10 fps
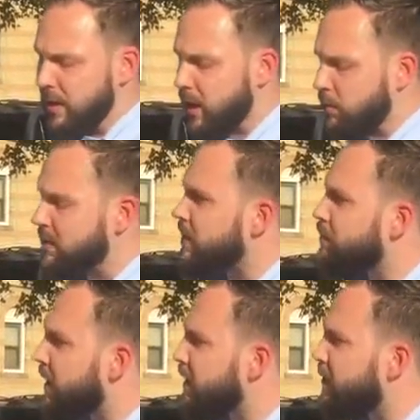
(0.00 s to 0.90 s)
Nick was
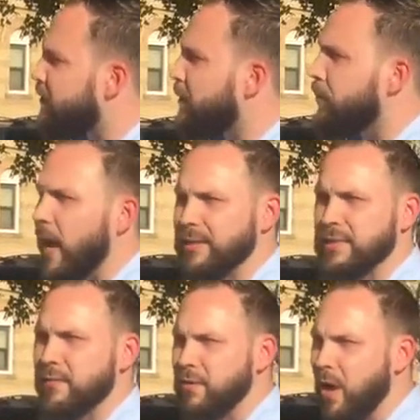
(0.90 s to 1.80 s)
suspended from the
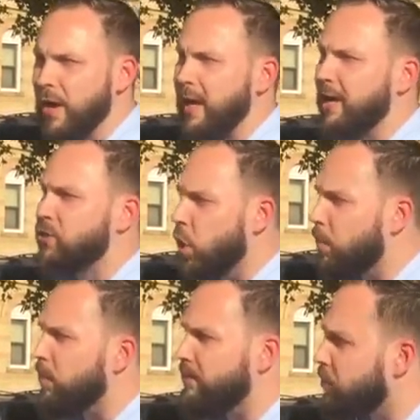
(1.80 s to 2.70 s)
practice of law in
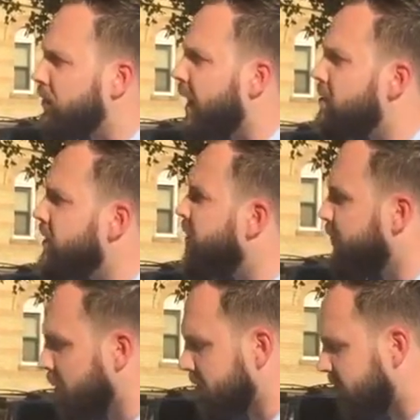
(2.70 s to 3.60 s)
October of two thousand
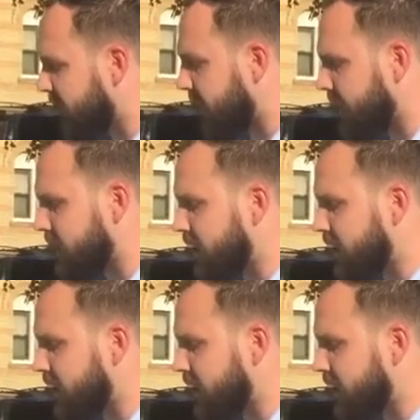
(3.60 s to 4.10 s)
fourteen